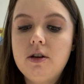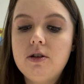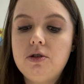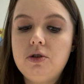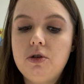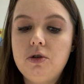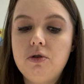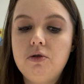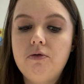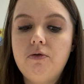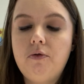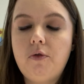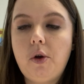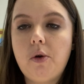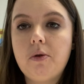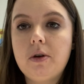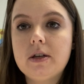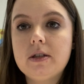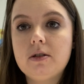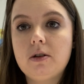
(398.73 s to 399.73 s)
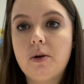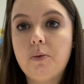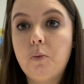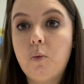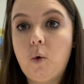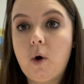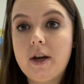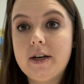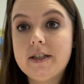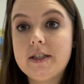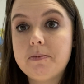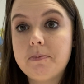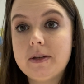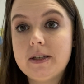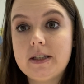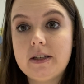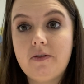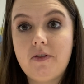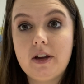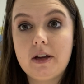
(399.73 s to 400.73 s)
to focus on one
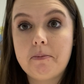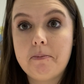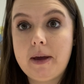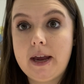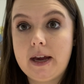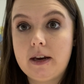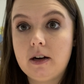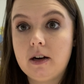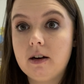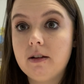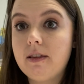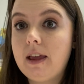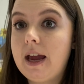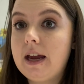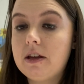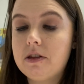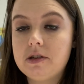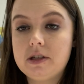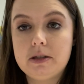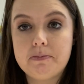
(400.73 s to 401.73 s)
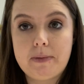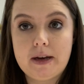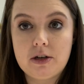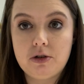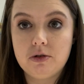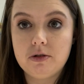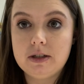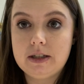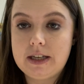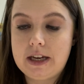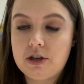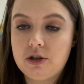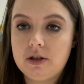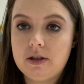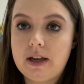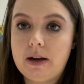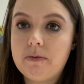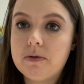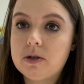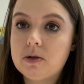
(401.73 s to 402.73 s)
specific matter, like the special
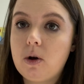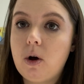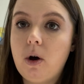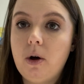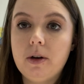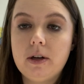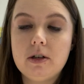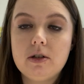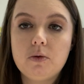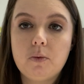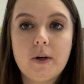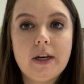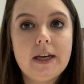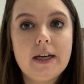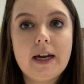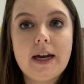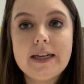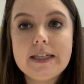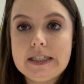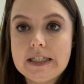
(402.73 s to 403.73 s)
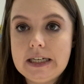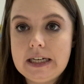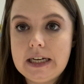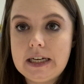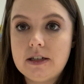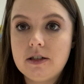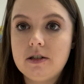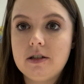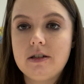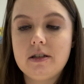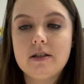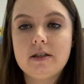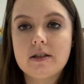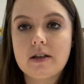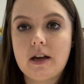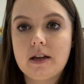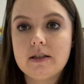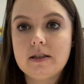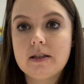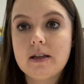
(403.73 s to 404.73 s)
session that was called in 2019 to
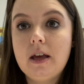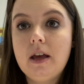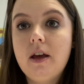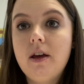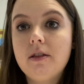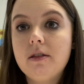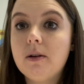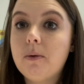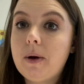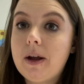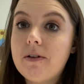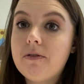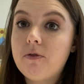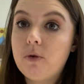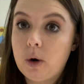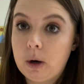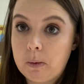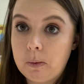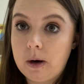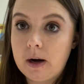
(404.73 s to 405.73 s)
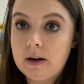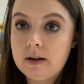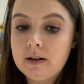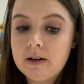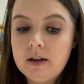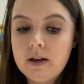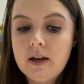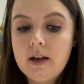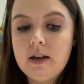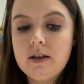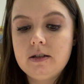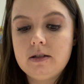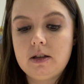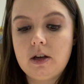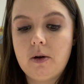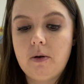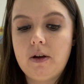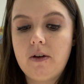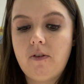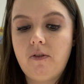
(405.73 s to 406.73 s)
discuss the way forward.
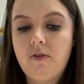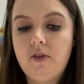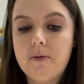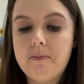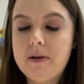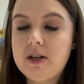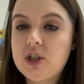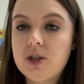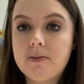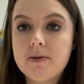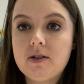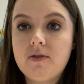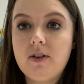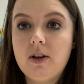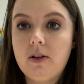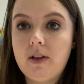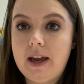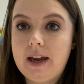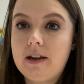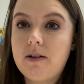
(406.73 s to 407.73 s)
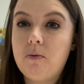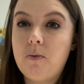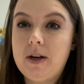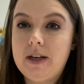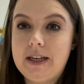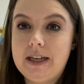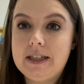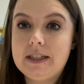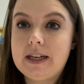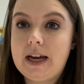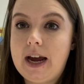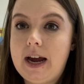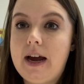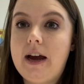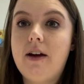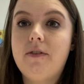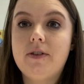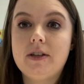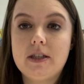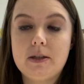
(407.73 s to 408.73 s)
So if the bishops feel like we need to
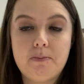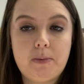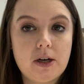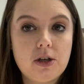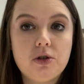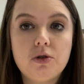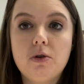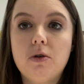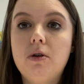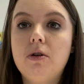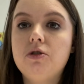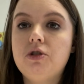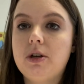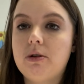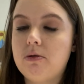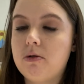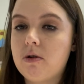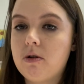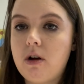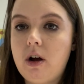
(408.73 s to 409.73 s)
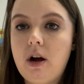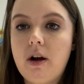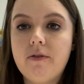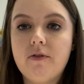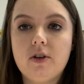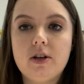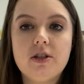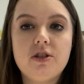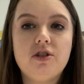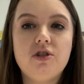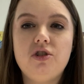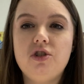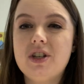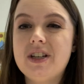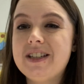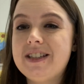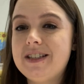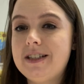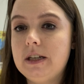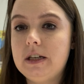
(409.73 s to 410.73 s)
have a special General Conference
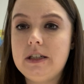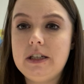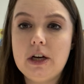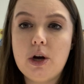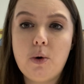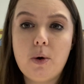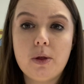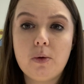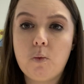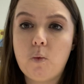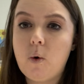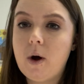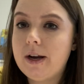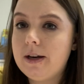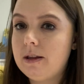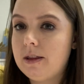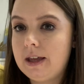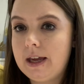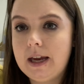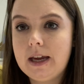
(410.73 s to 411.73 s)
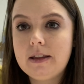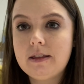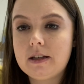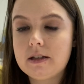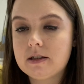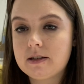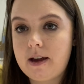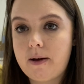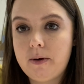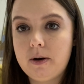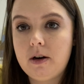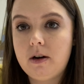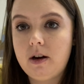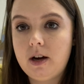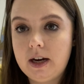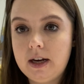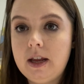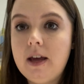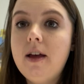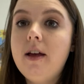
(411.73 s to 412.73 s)
just to deal with one thing that's going
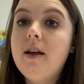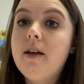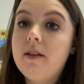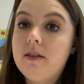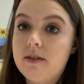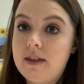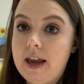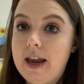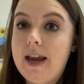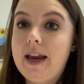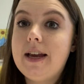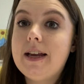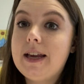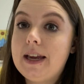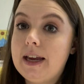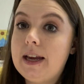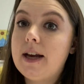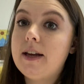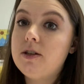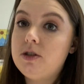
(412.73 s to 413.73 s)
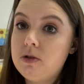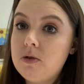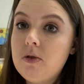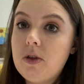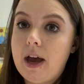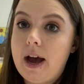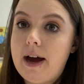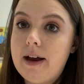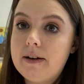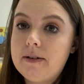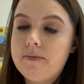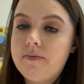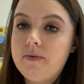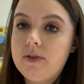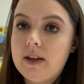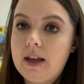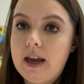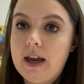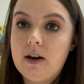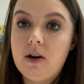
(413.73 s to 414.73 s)
on, they can do that.
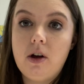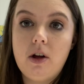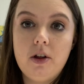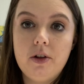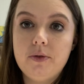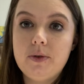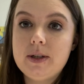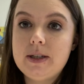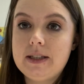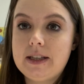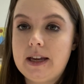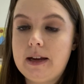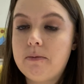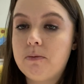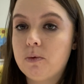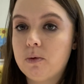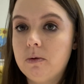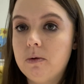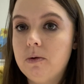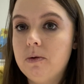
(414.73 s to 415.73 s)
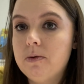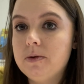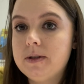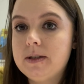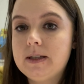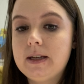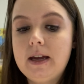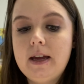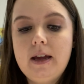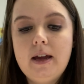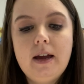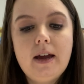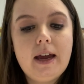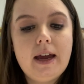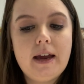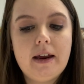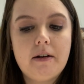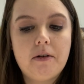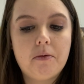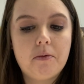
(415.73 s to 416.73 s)
And all the same rules
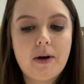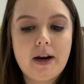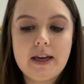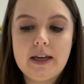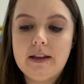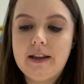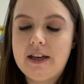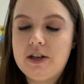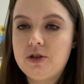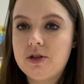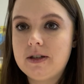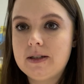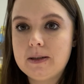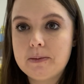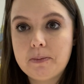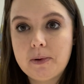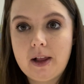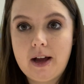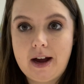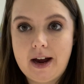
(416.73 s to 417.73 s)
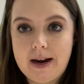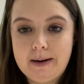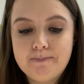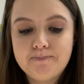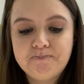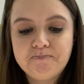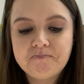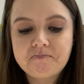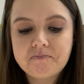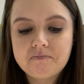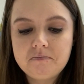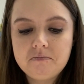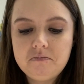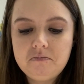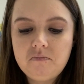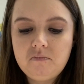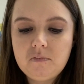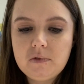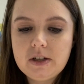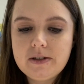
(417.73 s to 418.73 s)
and regulations apply.
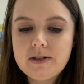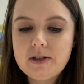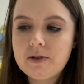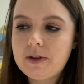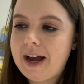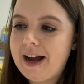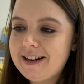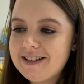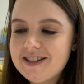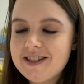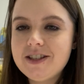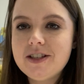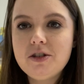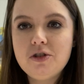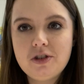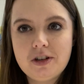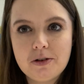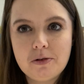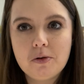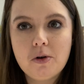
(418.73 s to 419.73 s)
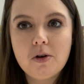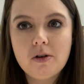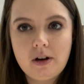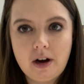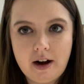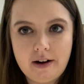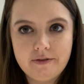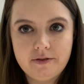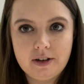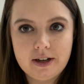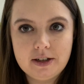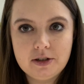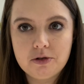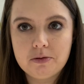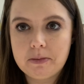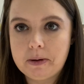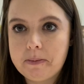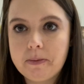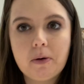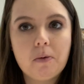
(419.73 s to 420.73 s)
So that's the General Conference.
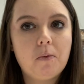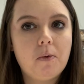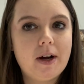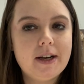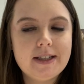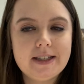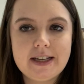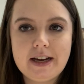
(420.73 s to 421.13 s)
Remember, once